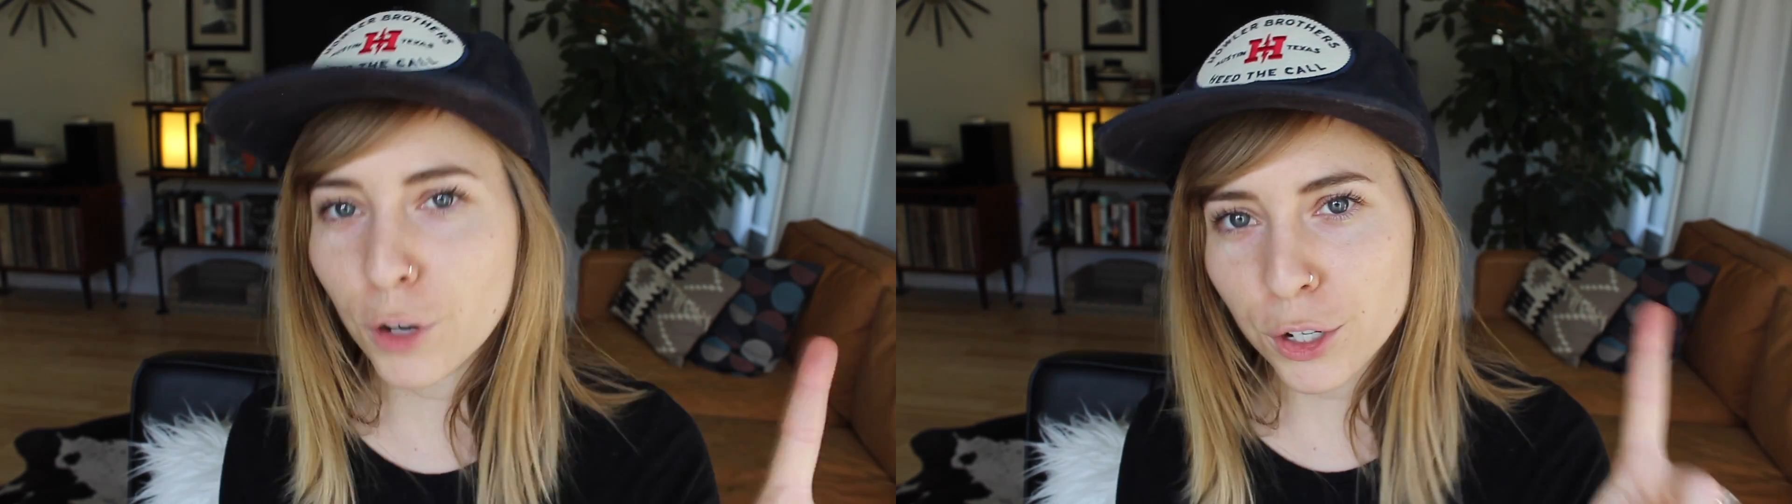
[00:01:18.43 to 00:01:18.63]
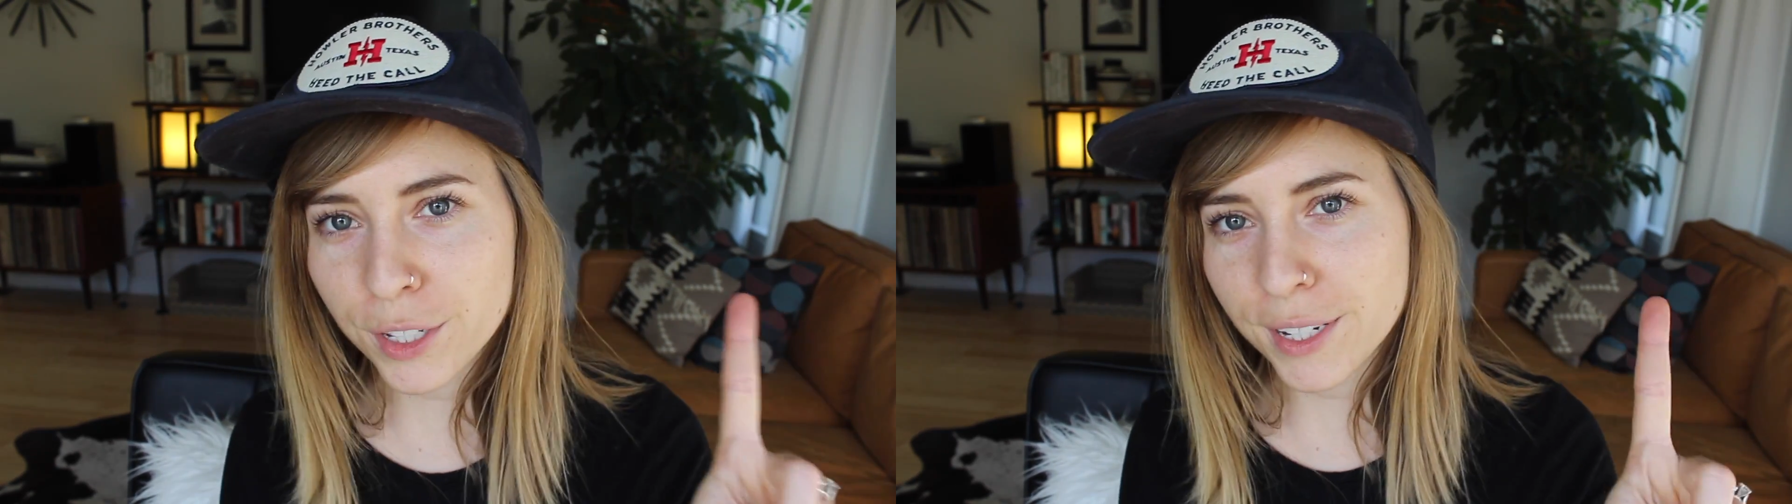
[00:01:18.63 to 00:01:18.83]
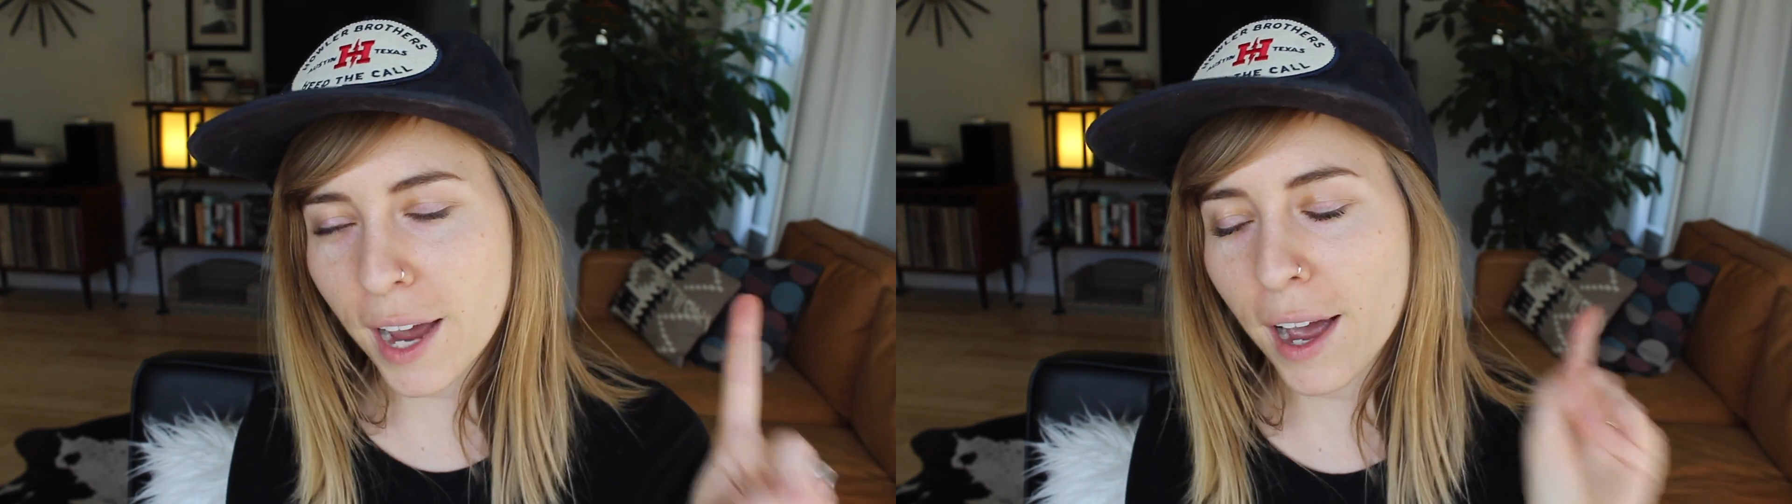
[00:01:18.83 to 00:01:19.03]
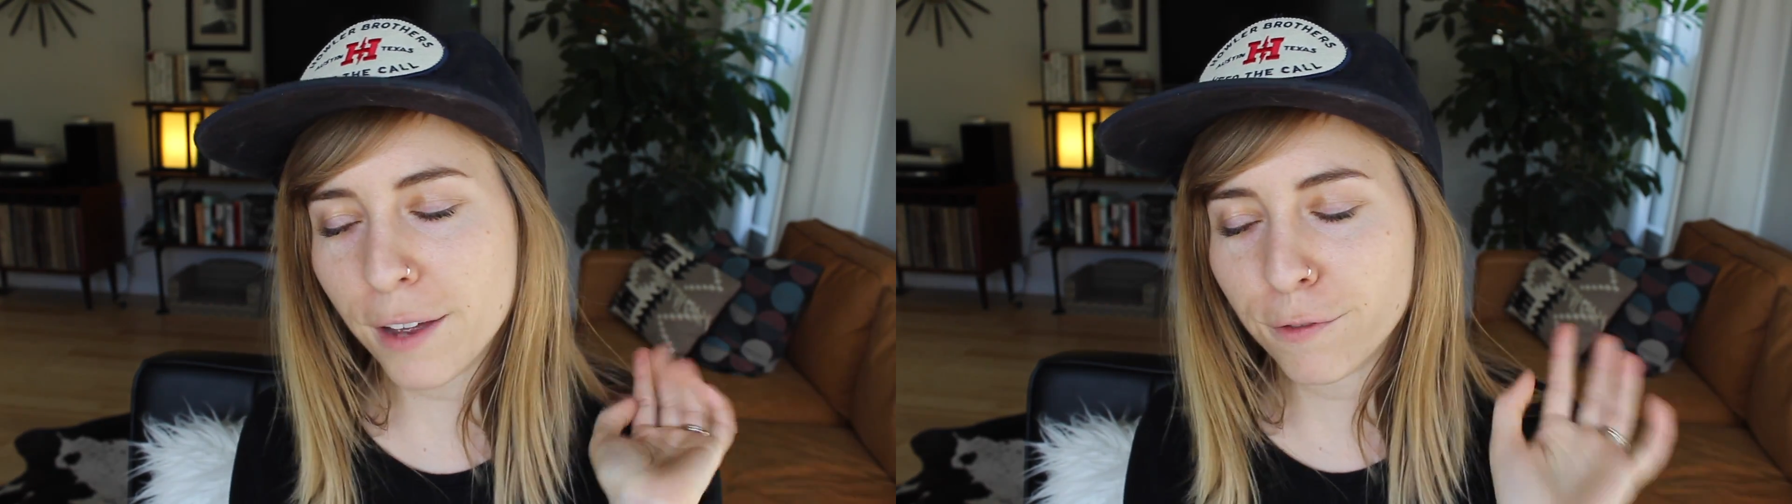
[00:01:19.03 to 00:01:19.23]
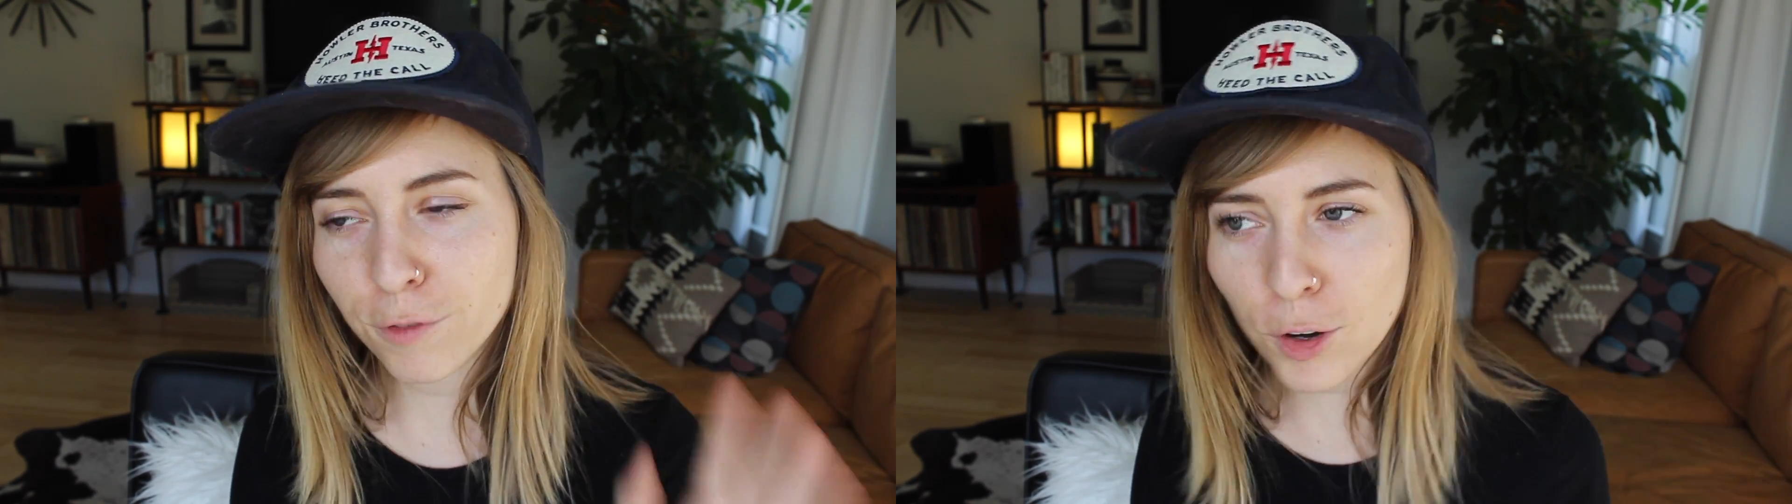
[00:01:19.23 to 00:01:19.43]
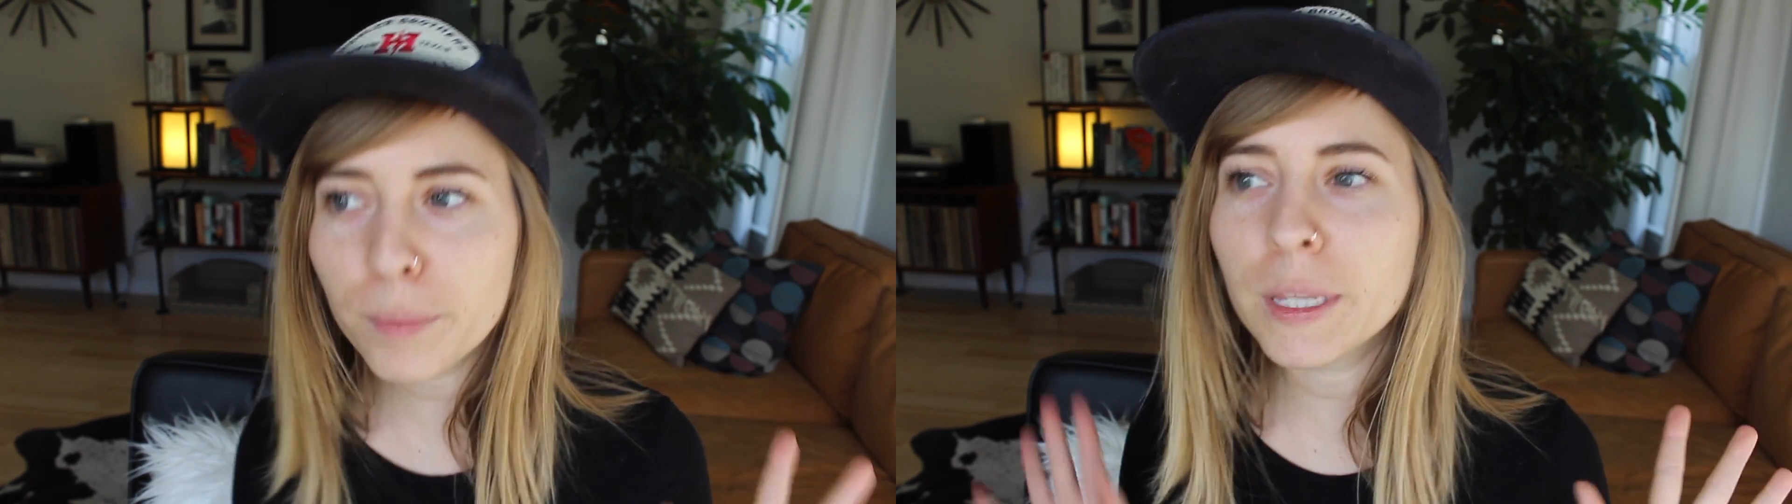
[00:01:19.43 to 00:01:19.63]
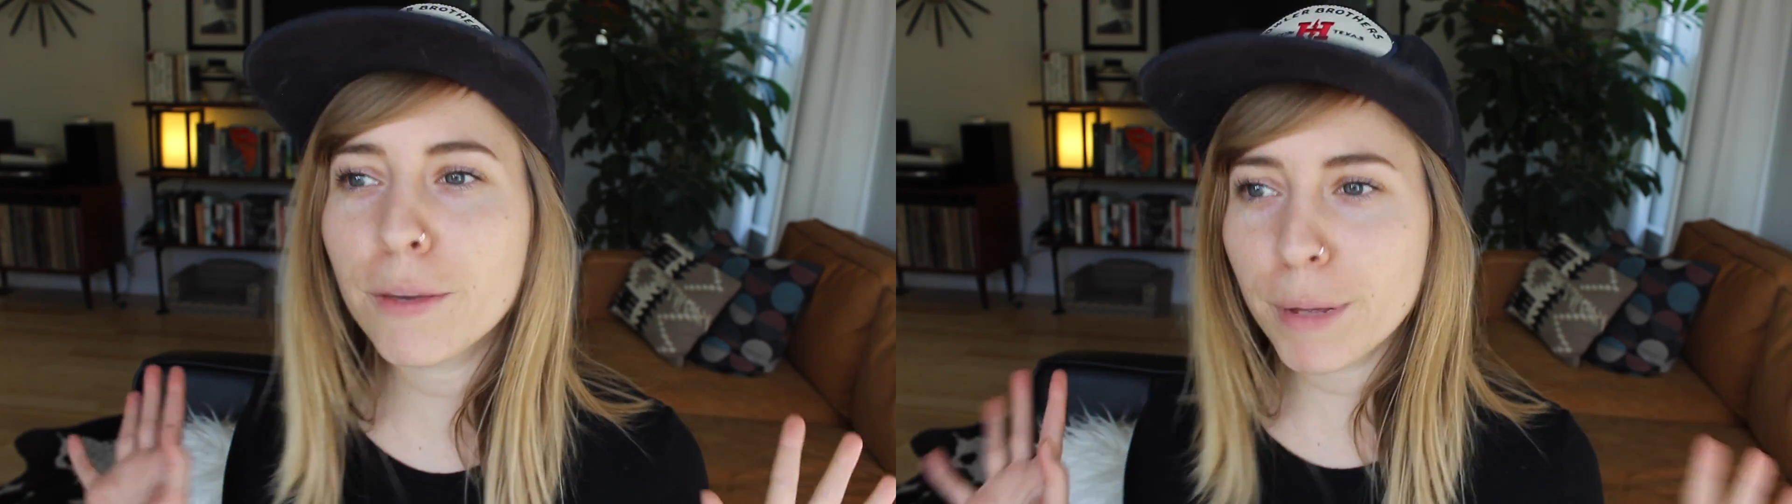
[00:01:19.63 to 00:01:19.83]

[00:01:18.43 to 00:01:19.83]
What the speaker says: First, I firmly